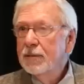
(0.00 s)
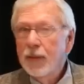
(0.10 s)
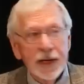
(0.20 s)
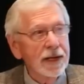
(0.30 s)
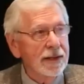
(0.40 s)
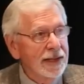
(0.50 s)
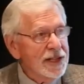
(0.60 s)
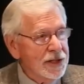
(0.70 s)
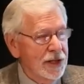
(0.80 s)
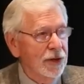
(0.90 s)
but
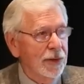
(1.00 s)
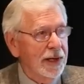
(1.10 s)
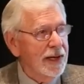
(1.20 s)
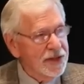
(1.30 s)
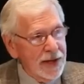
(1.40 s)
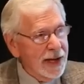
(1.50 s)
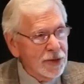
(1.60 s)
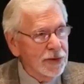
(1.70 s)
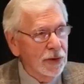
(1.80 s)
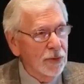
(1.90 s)
listen to it. It's not
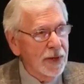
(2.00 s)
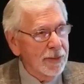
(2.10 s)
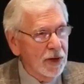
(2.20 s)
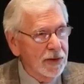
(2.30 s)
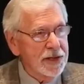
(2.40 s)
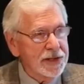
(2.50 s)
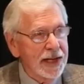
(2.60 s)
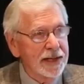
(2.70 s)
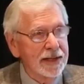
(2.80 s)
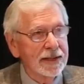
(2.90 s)
true, but I'm going to
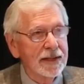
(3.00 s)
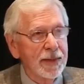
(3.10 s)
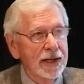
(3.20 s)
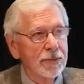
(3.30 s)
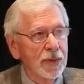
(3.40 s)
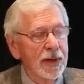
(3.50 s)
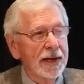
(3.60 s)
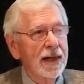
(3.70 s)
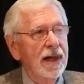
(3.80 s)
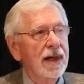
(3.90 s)
say it to make a
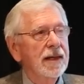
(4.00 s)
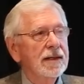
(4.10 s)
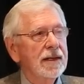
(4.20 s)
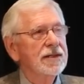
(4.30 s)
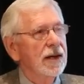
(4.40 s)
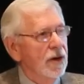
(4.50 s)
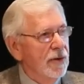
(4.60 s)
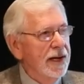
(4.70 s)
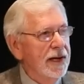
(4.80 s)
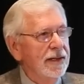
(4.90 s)
point. And I say, are you
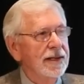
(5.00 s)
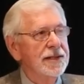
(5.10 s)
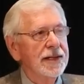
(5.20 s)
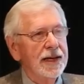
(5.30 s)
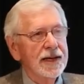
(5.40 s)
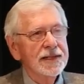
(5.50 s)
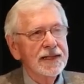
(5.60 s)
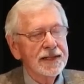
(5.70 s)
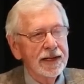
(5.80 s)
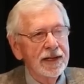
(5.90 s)
ready? And I say, yes.
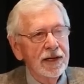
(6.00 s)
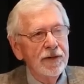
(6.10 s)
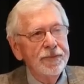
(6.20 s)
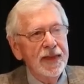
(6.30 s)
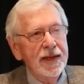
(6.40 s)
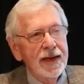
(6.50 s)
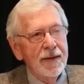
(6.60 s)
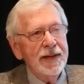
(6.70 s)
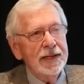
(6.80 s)
I say, you know, I've